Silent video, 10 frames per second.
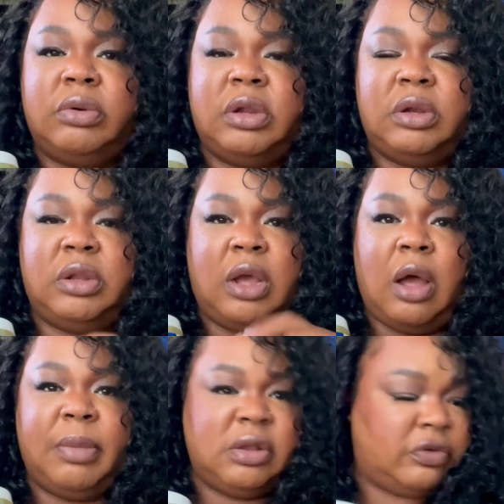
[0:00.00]
in the
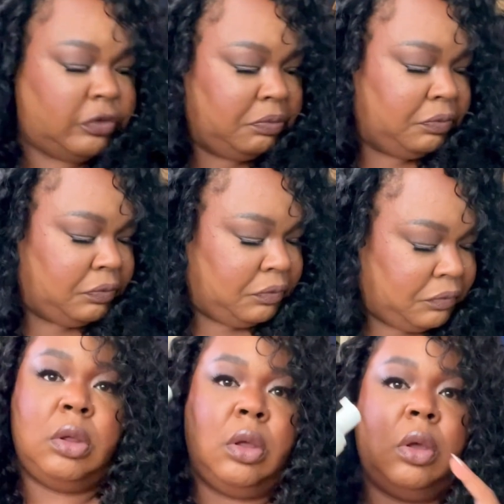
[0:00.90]
comments.
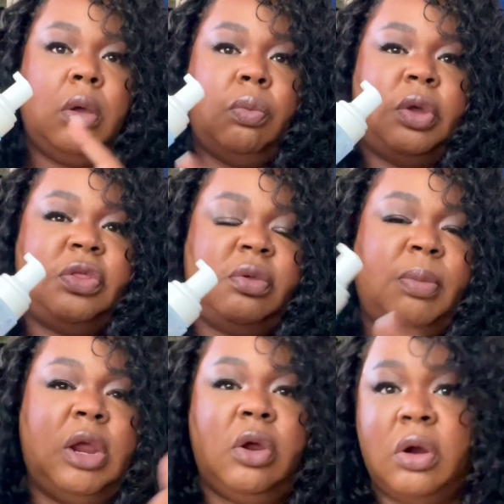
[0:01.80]
With
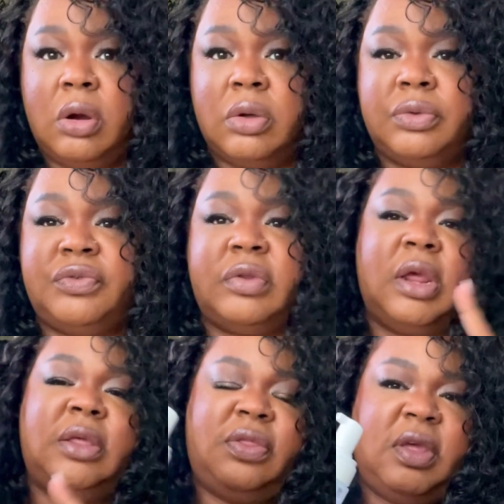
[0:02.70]
my curls
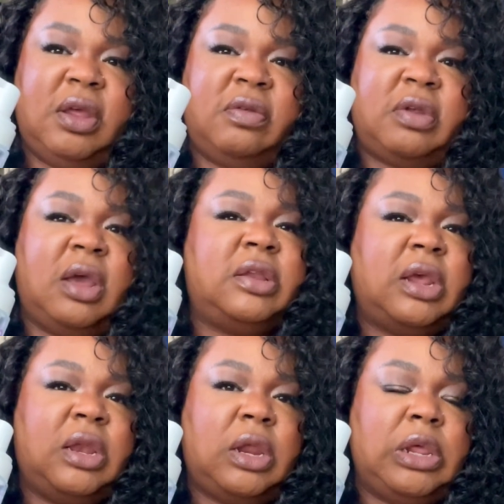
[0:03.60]
like this, I
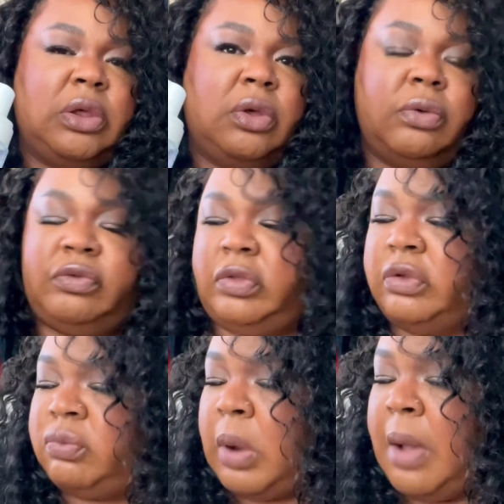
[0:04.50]
tend to use
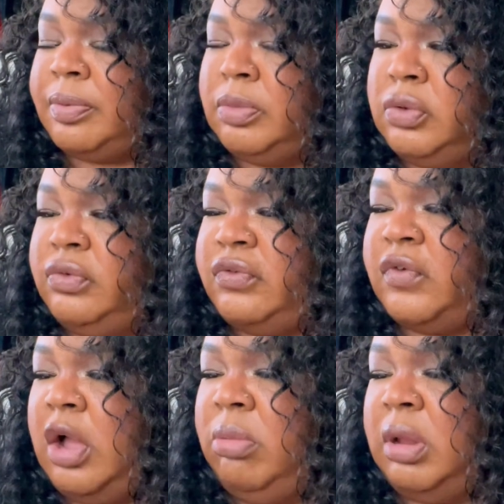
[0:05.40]
this wrap mousse
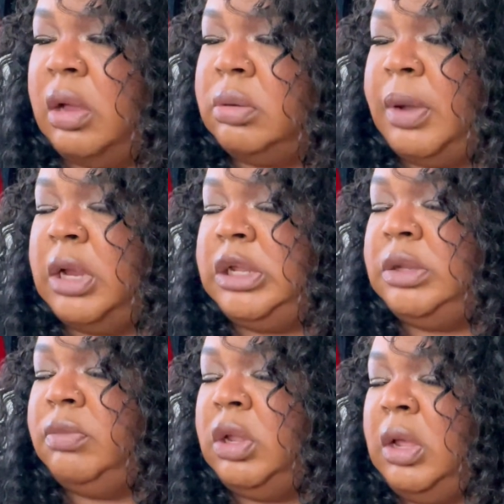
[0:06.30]
from Lauda
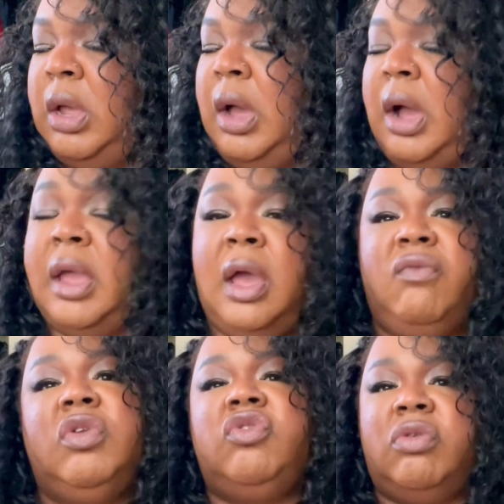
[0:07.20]
Body. I have
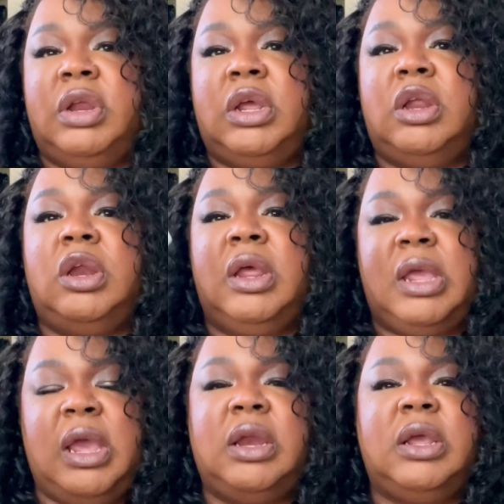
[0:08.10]
enjoyed it. It
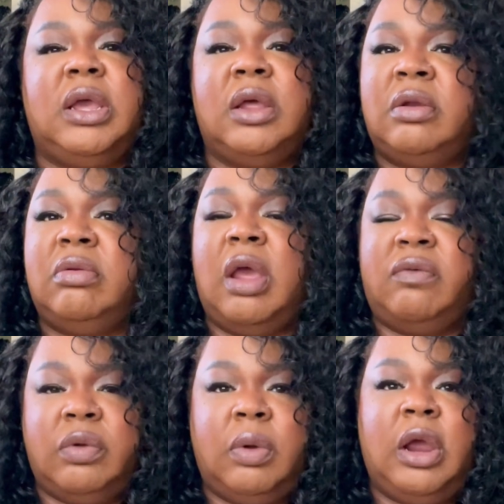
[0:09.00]
can get
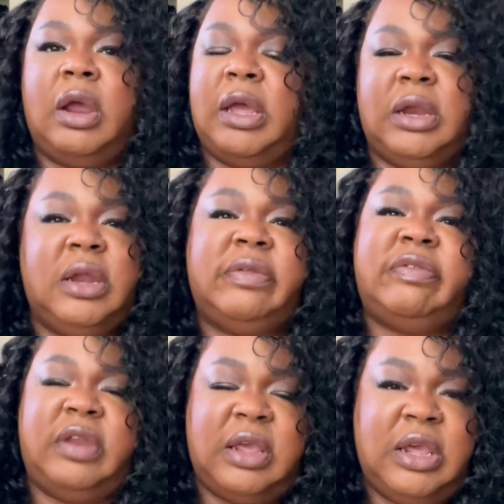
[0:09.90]
everywhere and it is
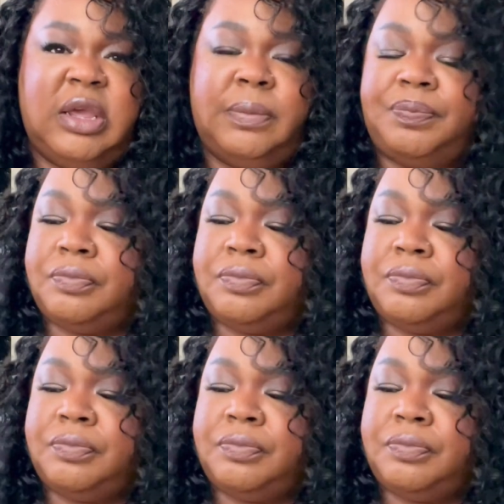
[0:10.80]
sticky,